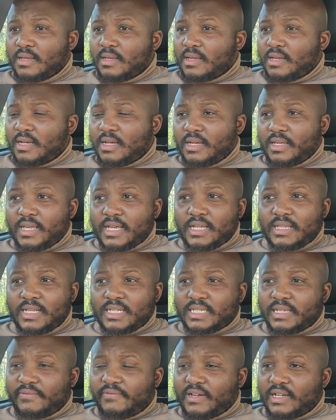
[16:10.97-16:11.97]
They
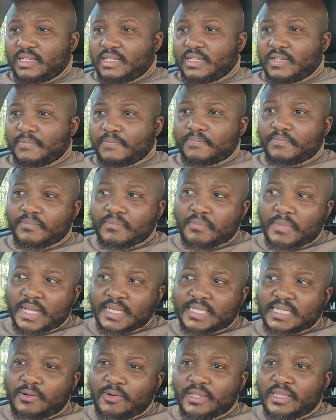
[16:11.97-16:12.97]
suffered here.
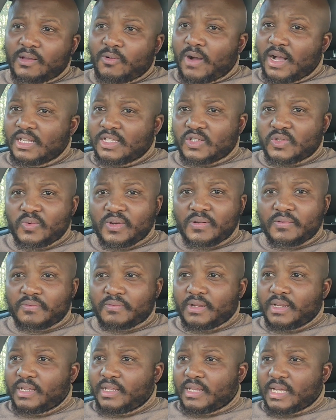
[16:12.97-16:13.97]
Munster were the ones who were
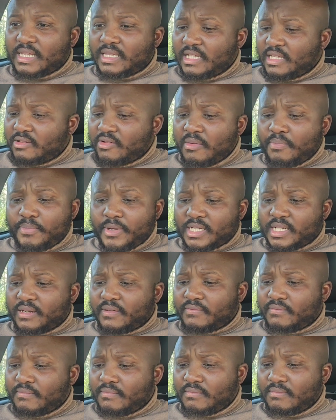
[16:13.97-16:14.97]
really, I think they were
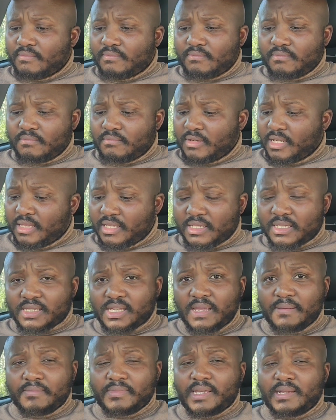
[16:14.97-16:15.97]
better in this
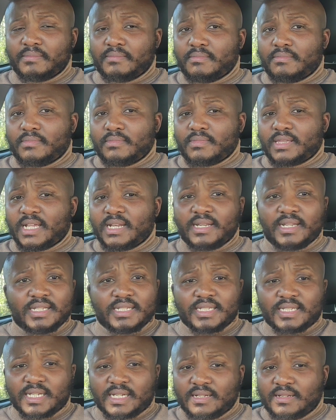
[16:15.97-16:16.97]
game than
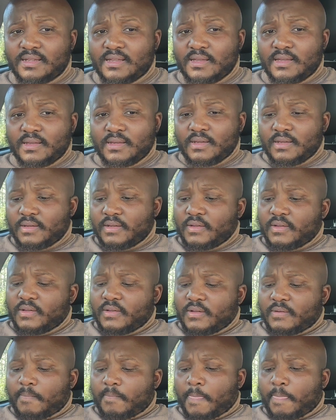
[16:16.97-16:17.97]
Leinster.
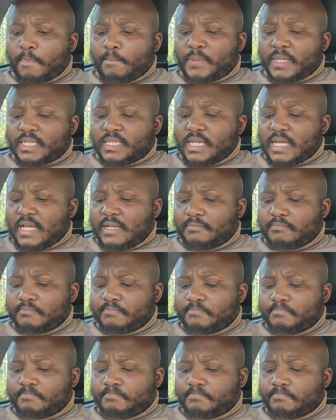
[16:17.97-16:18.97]
But yeah,
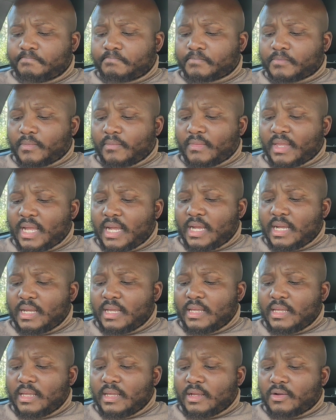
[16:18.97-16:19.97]

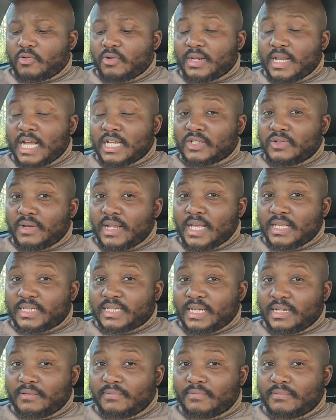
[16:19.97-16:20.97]
good luck to
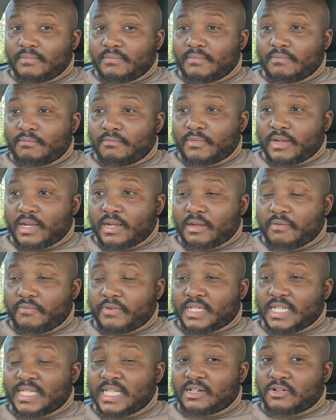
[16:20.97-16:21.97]
Leinster.
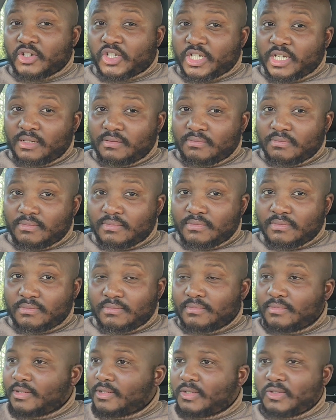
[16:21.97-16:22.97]
Versus La Rochelle.
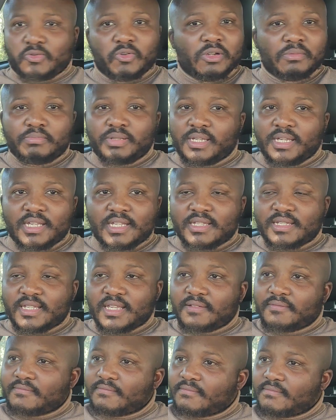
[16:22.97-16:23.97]
It won't be easy.